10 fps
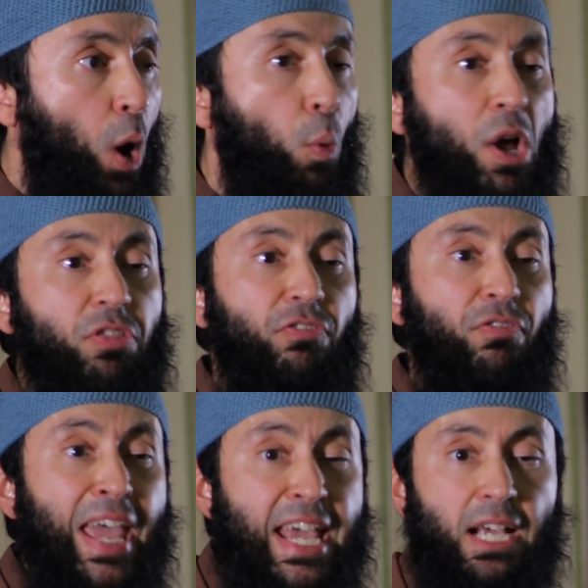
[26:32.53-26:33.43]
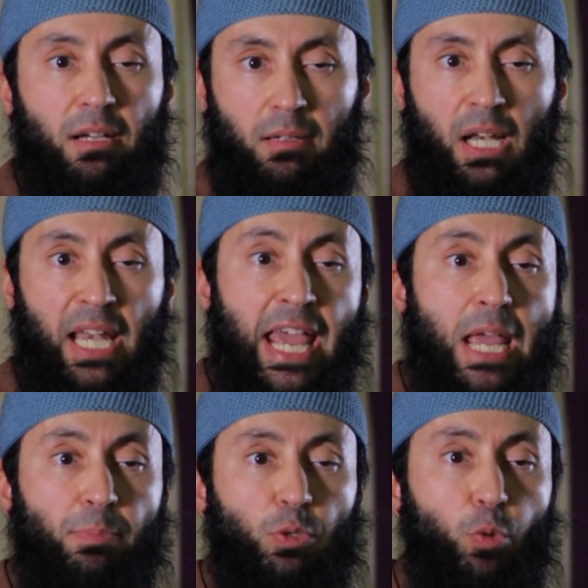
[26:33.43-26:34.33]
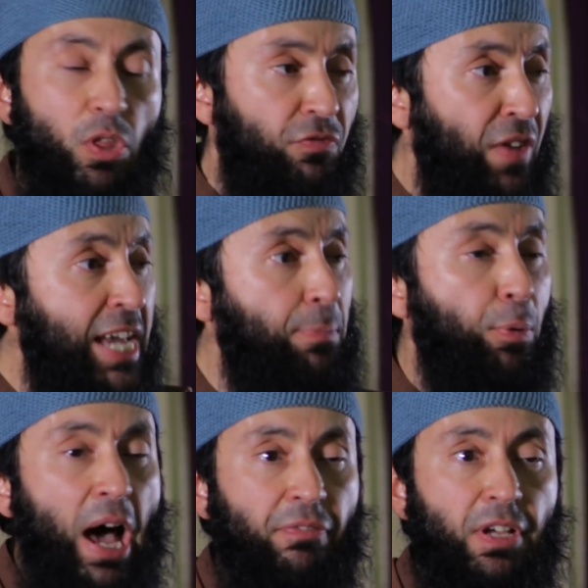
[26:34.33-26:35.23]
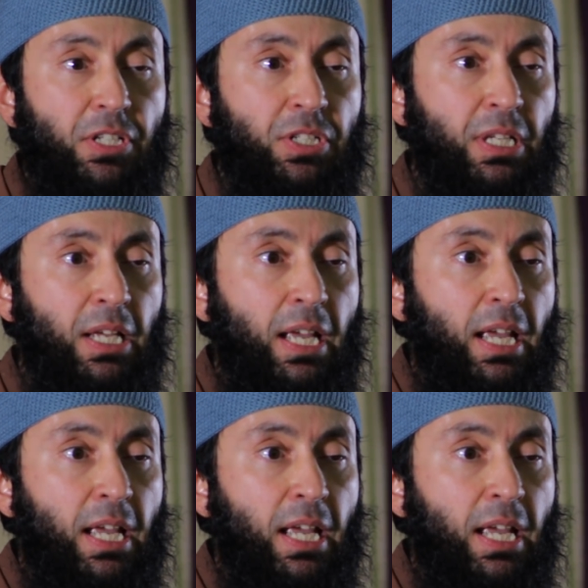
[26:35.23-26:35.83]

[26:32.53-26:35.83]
with fake claims, with fake prophets,